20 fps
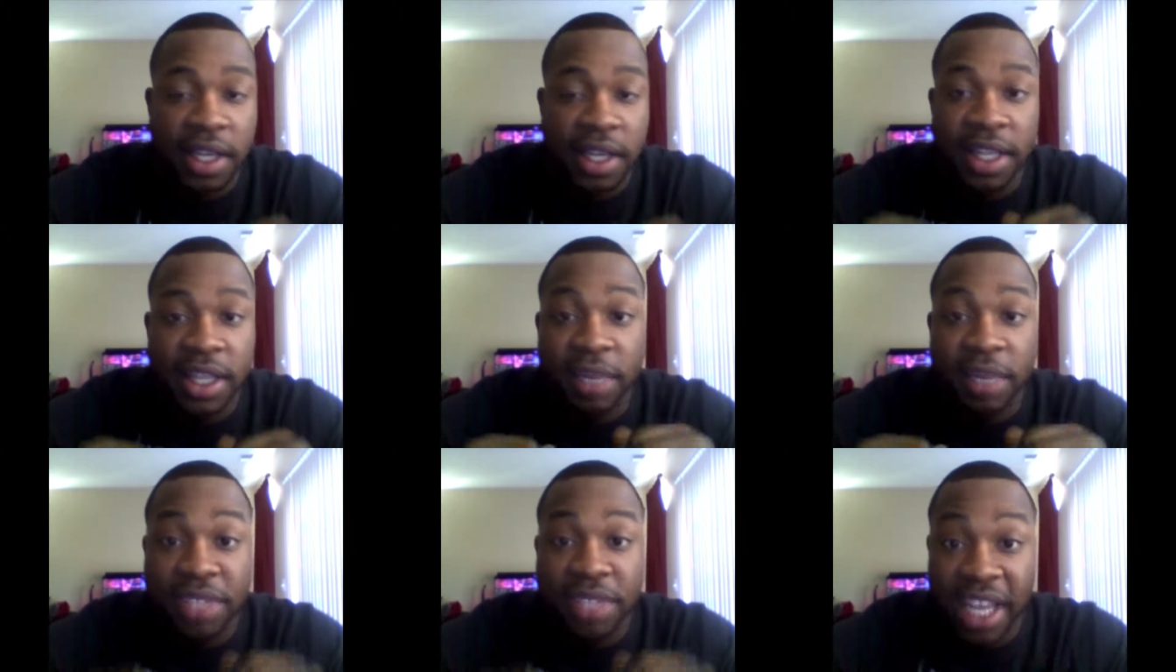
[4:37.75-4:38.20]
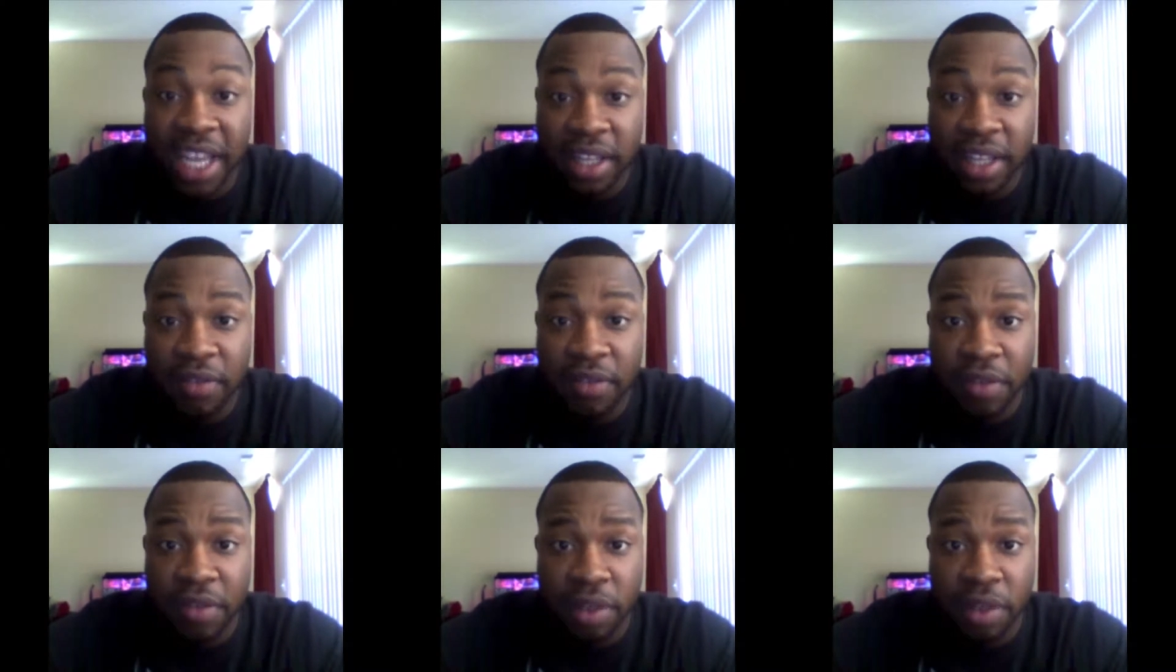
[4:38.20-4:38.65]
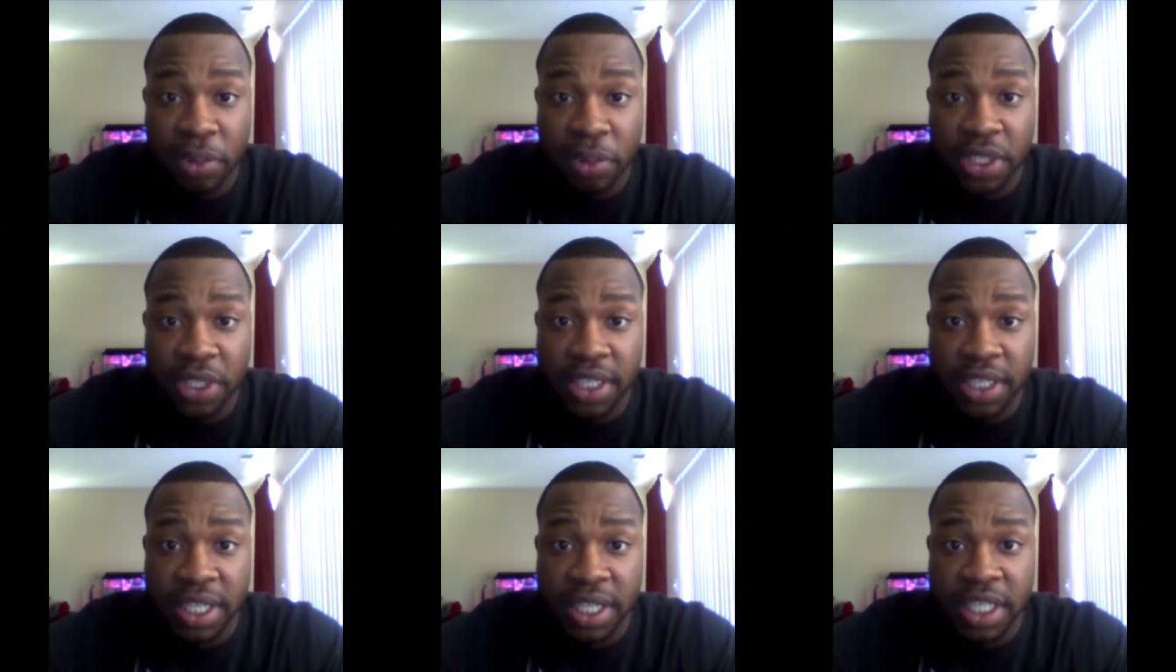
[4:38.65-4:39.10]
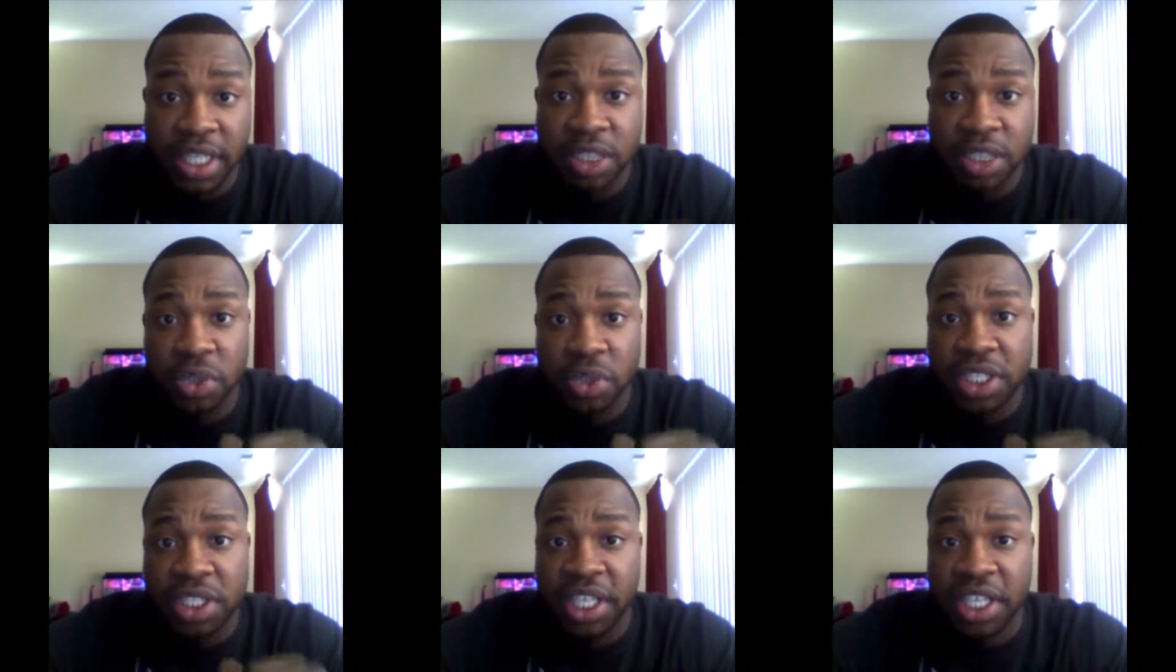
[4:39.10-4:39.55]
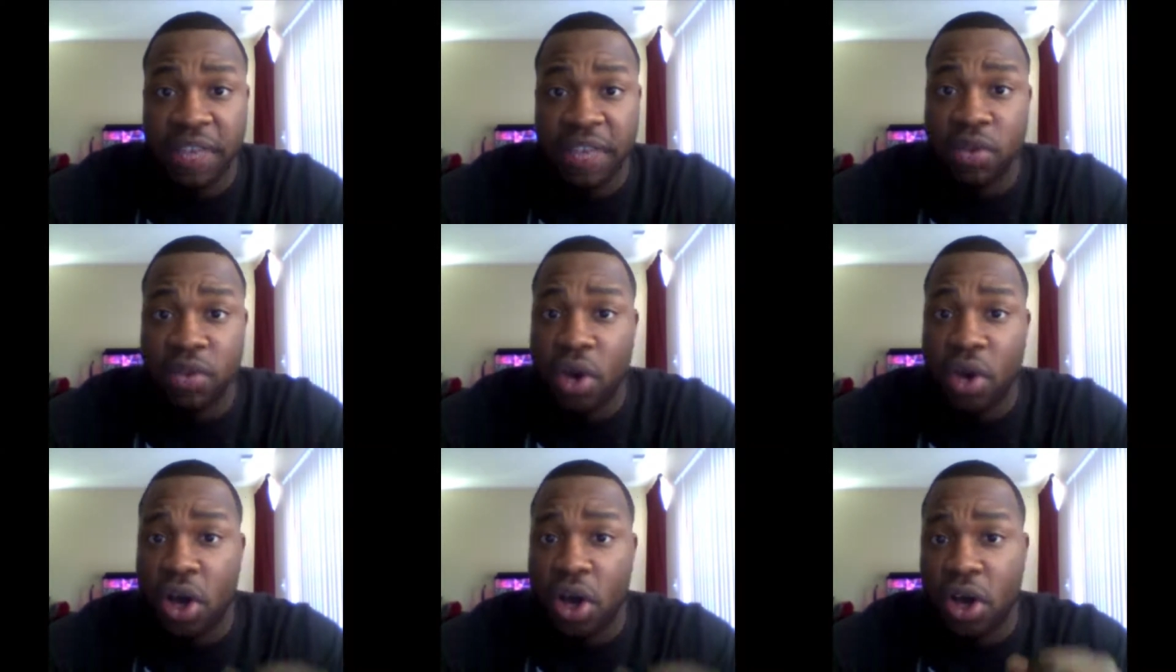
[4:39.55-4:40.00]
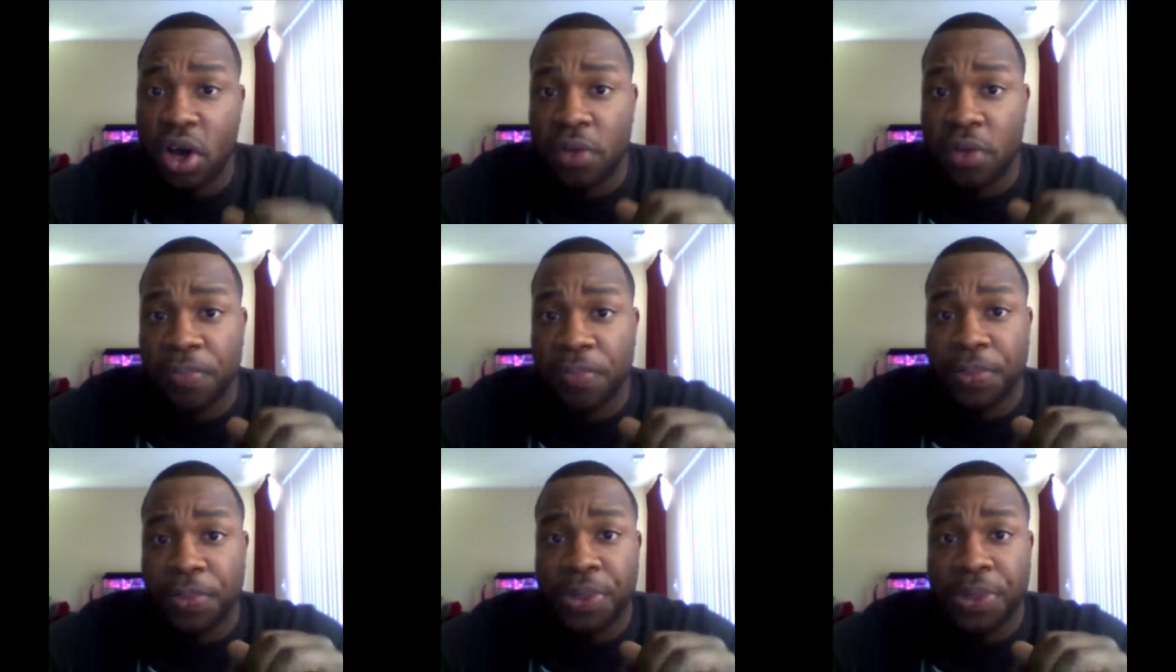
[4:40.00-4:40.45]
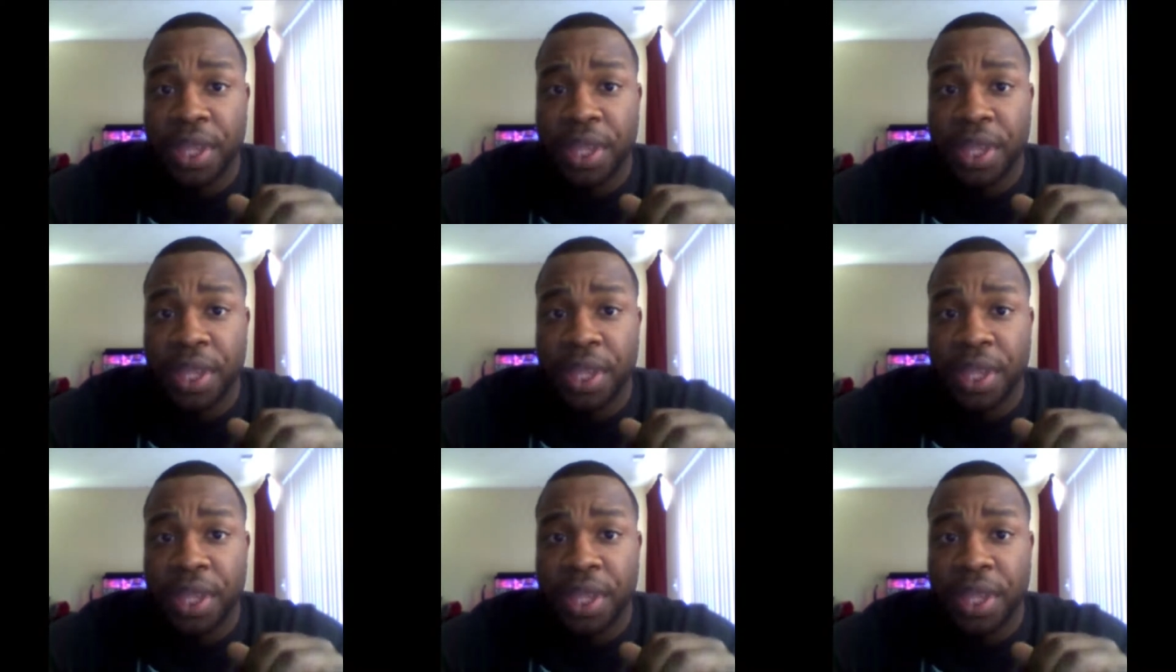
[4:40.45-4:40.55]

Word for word: The objective of the presentation was to give you all